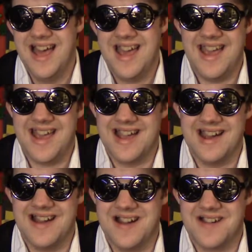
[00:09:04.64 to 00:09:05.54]

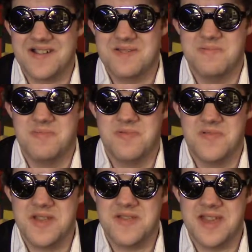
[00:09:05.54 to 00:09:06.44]
a
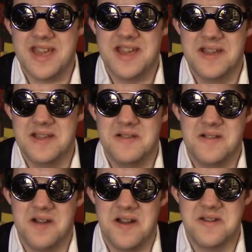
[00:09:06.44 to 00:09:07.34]
completely
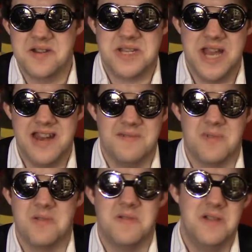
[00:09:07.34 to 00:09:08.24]

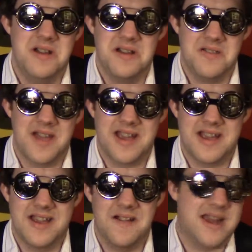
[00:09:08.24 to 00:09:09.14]
understandable,
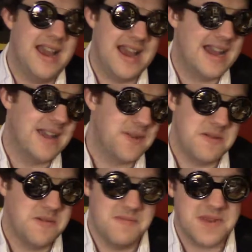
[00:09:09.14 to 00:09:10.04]
okay, yeah, I give it
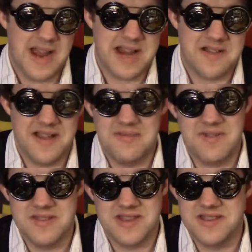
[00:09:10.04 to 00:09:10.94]
to them kind of claim
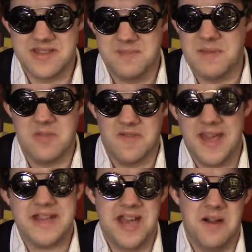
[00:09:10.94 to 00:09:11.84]
is the people of
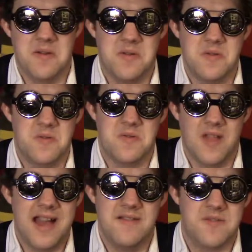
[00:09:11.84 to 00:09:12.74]
Lake Town, whose
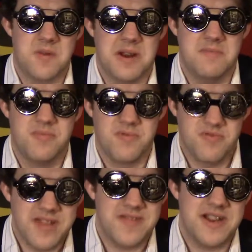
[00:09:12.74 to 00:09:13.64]
lives were
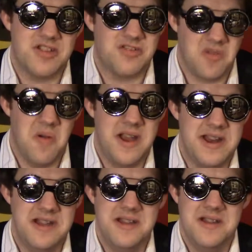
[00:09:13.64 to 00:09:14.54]
completely
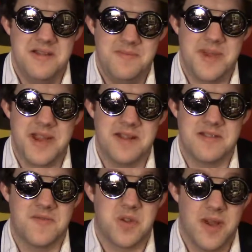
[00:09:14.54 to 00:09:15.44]
destroyed
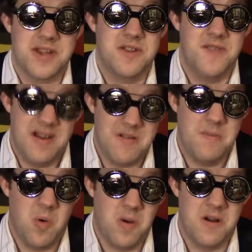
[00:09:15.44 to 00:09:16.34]
because of the quest of
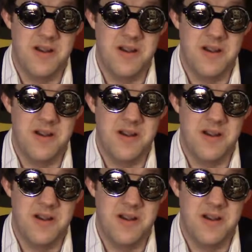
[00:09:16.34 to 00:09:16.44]
Erebor.